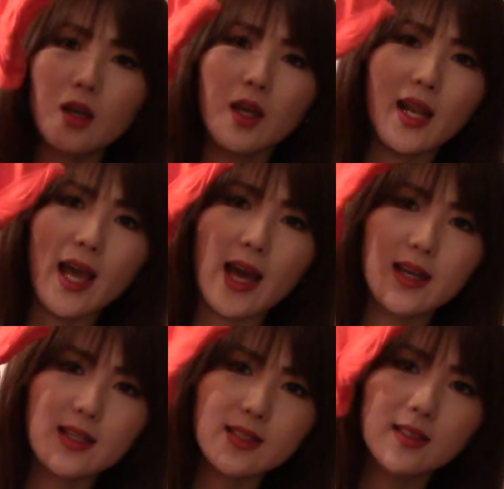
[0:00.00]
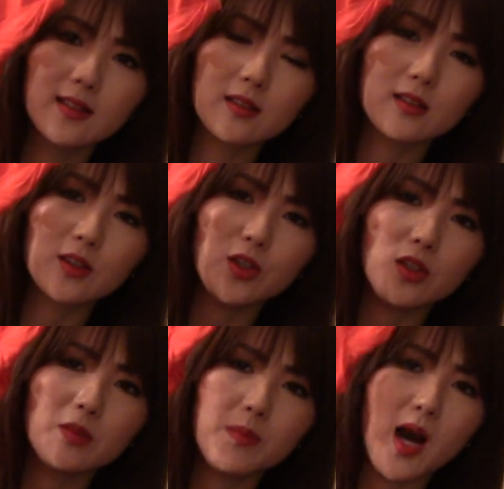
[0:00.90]
It has a little
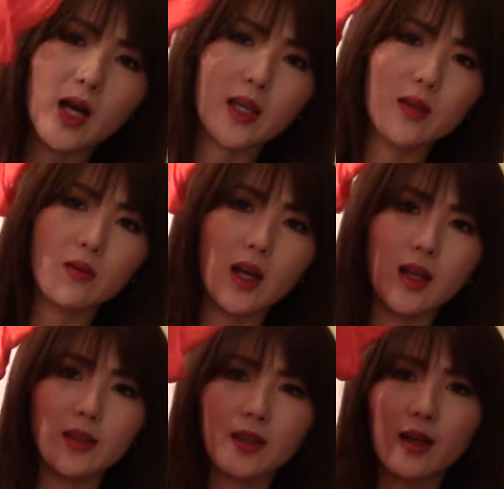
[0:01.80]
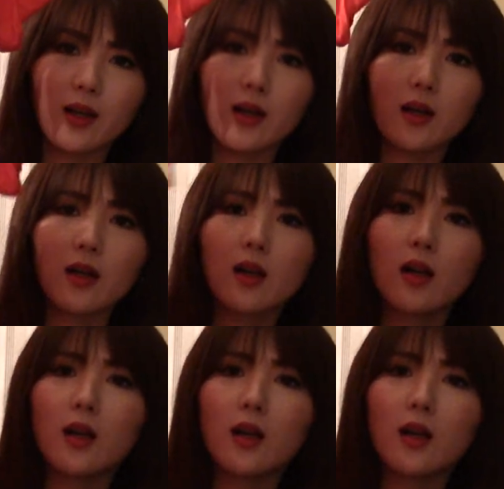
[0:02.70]
cute pocket right there,